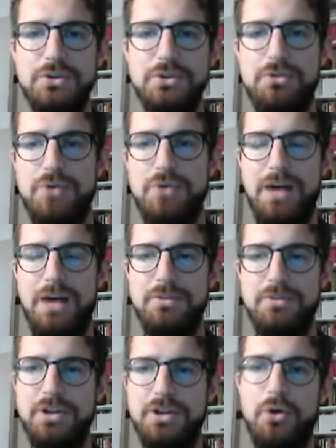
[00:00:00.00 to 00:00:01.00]
throughout
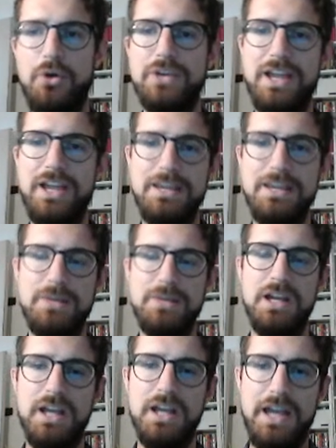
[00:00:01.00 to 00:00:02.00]
the whole game.
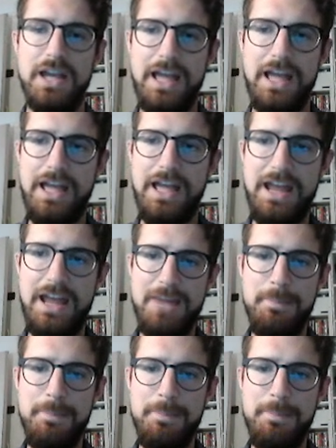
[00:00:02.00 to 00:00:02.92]
And I'm